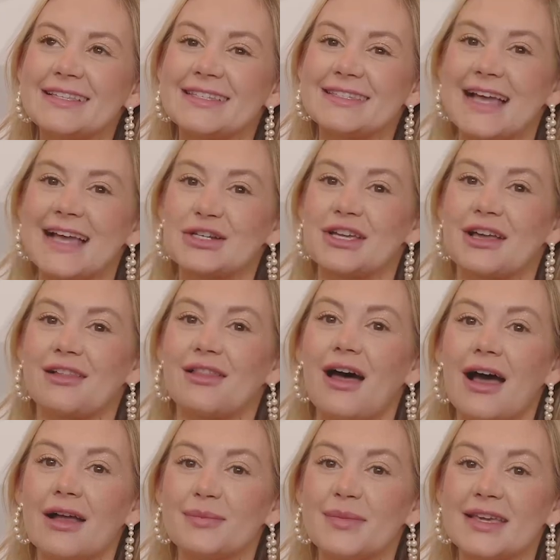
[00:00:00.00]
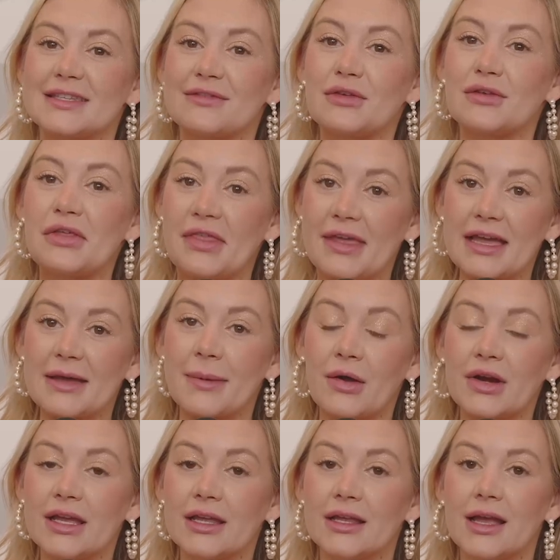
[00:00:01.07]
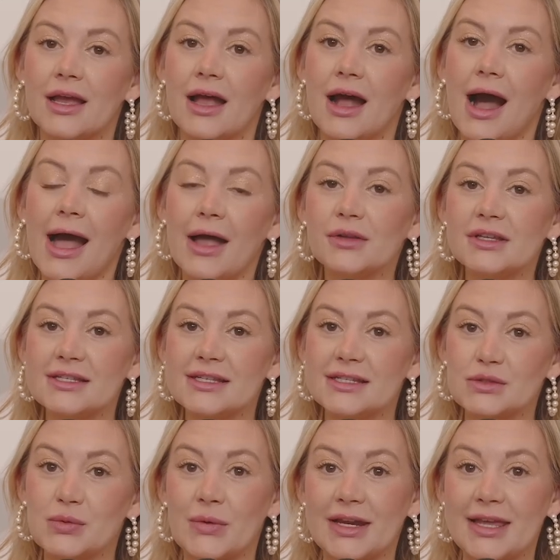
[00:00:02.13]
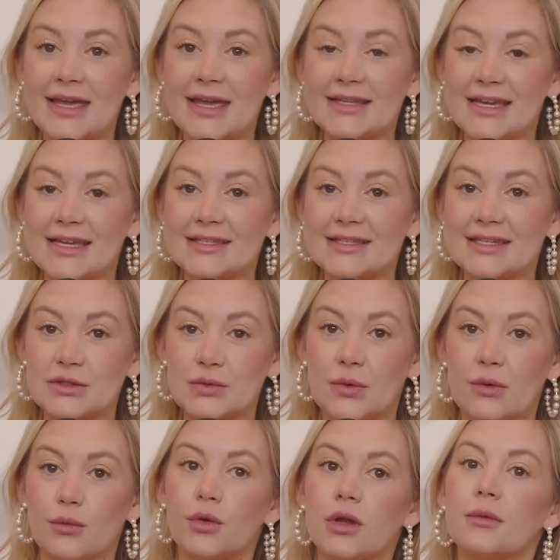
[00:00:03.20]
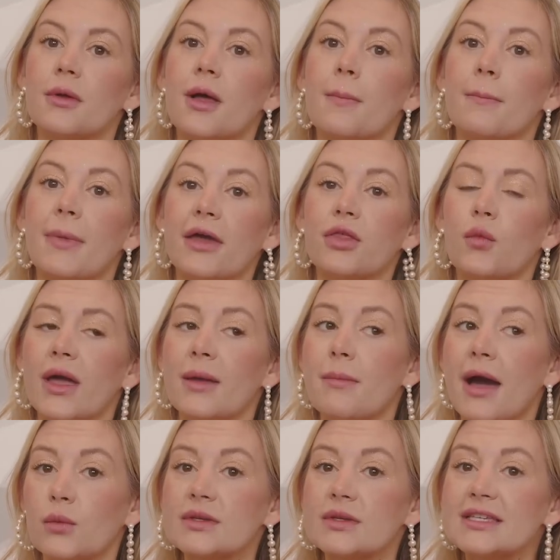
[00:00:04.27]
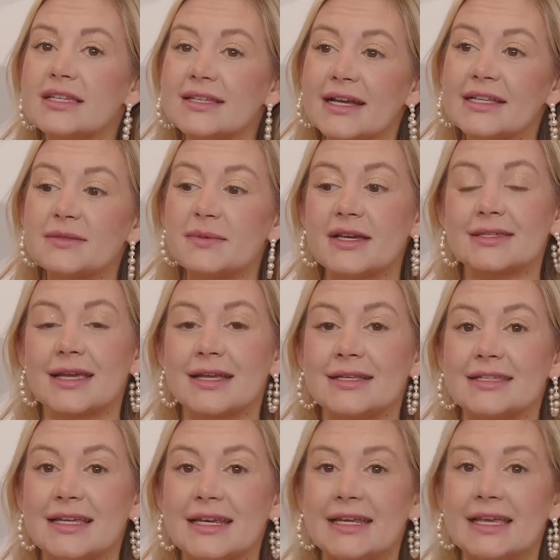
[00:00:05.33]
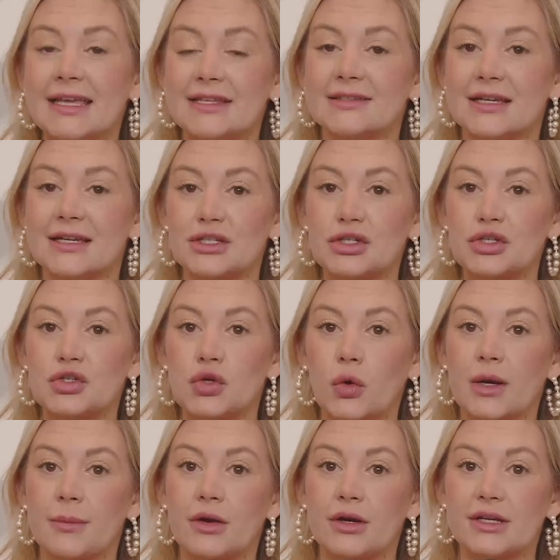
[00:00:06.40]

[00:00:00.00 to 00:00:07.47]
is actually a lot because if you think about it, I only did 28 dates and well, by the way, mine was intense because I did it in such a short amount of